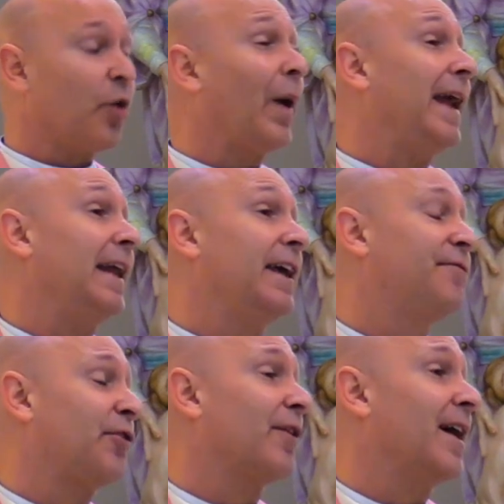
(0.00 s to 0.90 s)
waiting
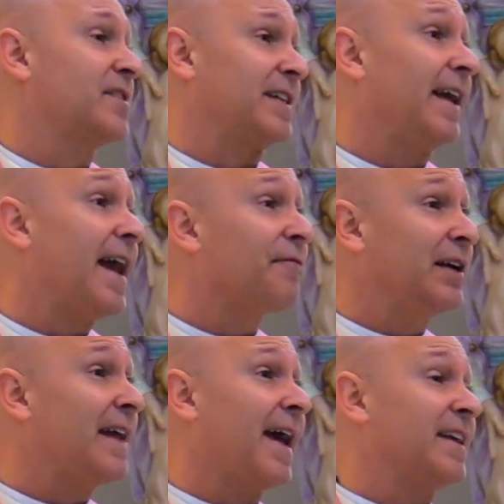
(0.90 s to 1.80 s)
for us in
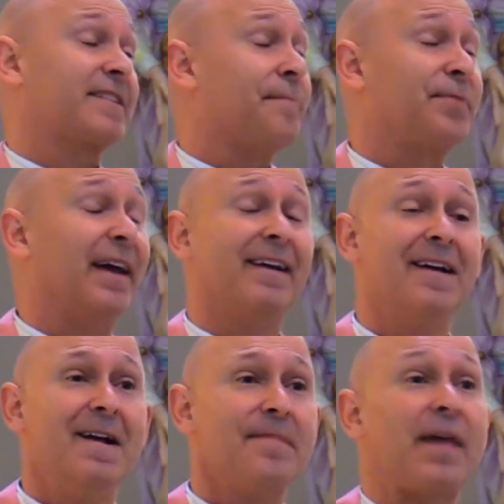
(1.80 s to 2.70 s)
every day, something
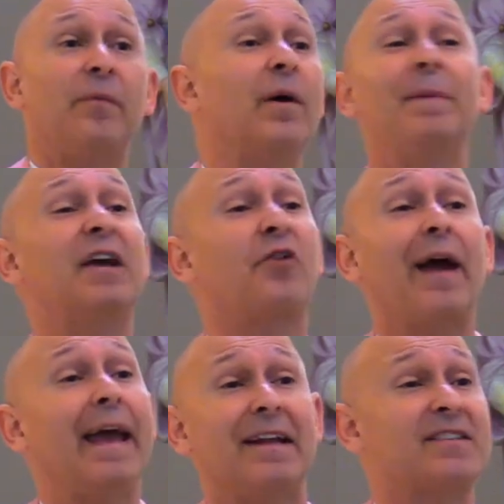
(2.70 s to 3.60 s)
that will be
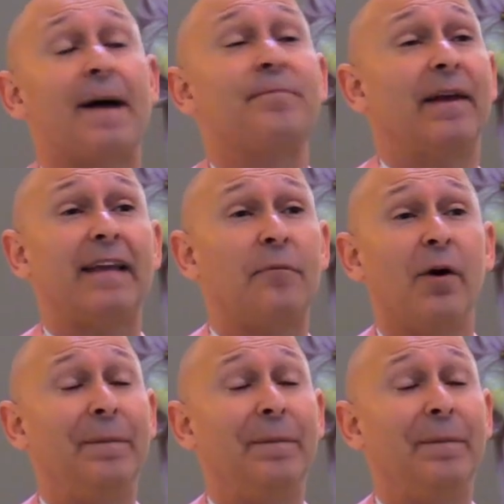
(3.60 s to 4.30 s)
great, something that will